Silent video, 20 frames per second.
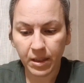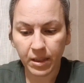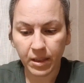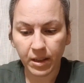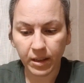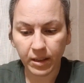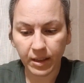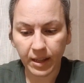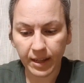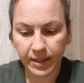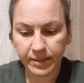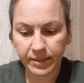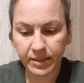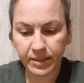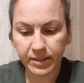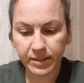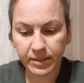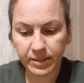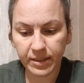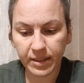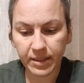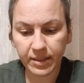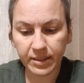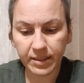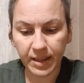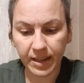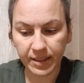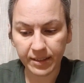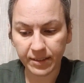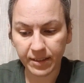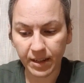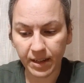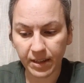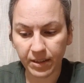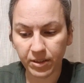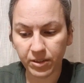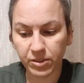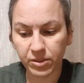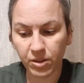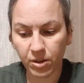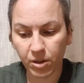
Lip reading: The lessons in textiles